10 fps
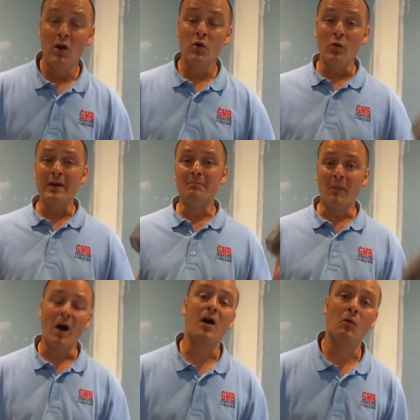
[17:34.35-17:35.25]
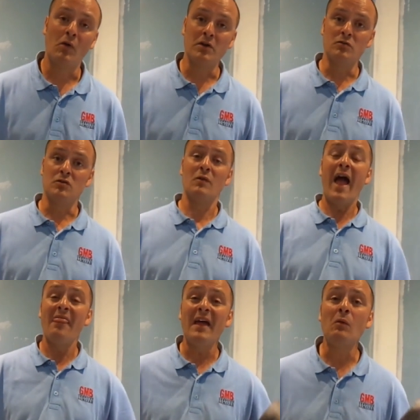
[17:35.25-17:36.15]
who admire what you do,
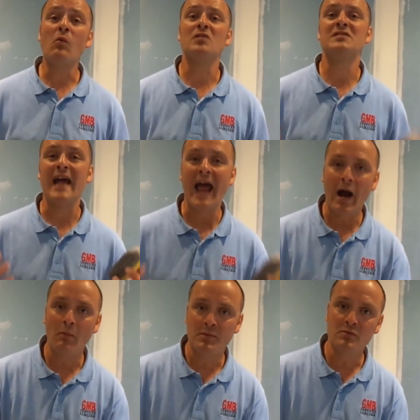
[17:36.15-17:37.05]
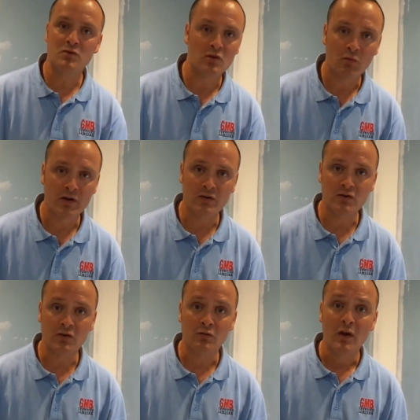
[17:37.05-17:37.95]
and they want to help you do what you
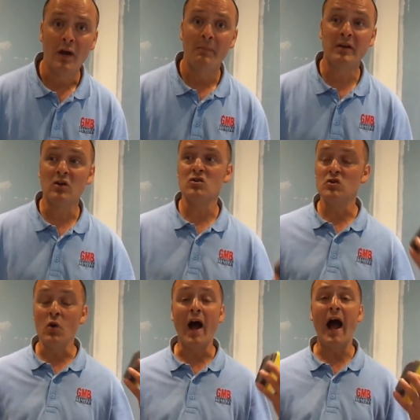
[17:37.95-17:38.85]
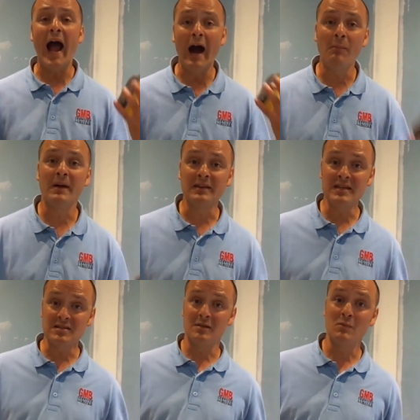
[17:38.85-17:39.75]
do because you are helping
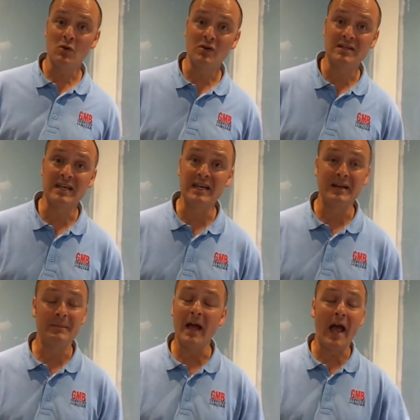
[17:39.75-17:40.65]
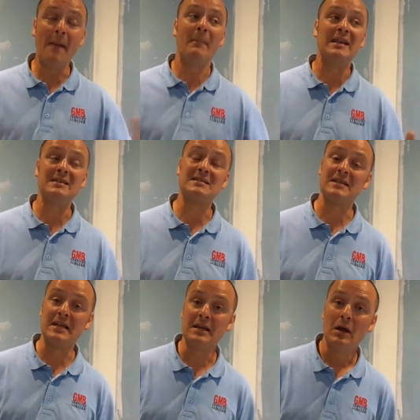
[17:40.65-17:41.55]
this community
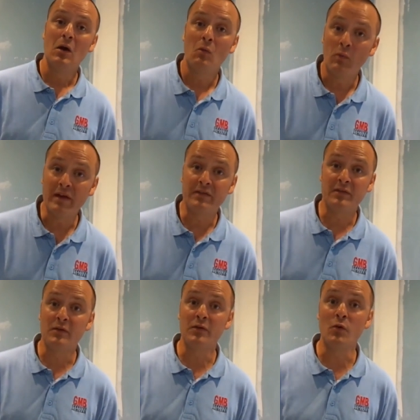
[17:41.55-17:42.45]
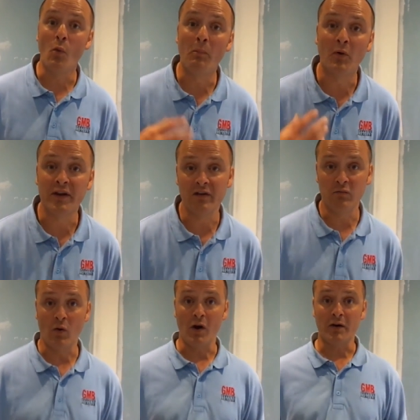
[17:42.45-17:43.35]
immensely with your body
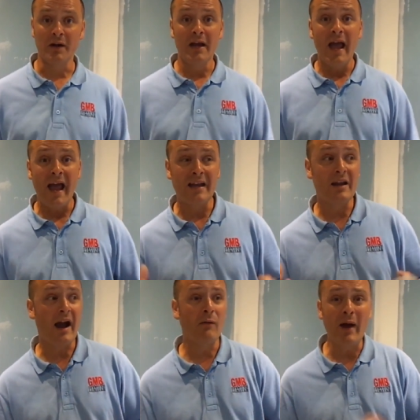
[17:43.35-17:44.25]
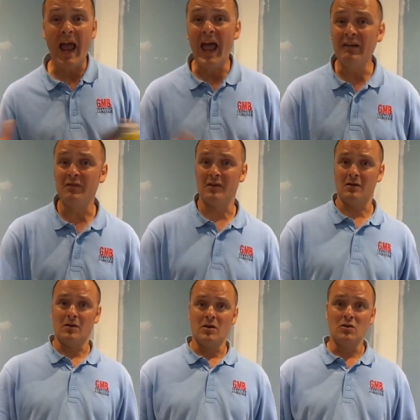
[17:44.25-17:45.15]
of work. And
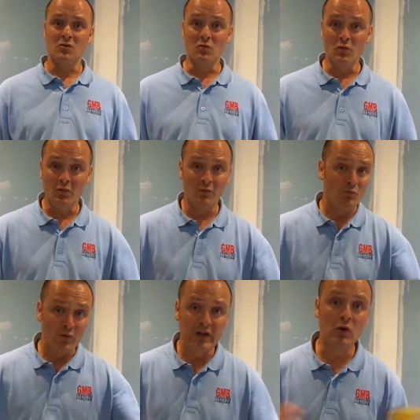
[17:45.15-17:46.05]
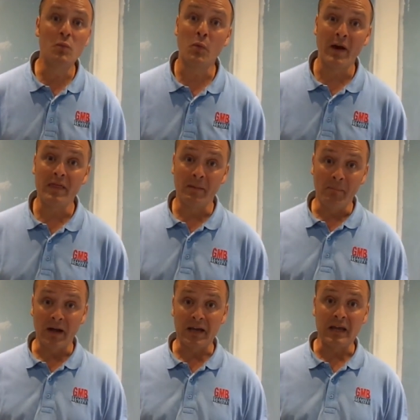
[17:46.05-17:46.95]
however you recuperate the
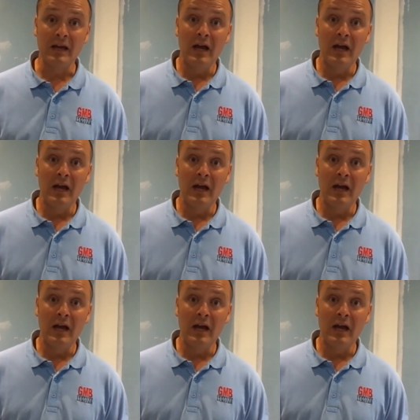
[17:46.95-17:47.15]
money,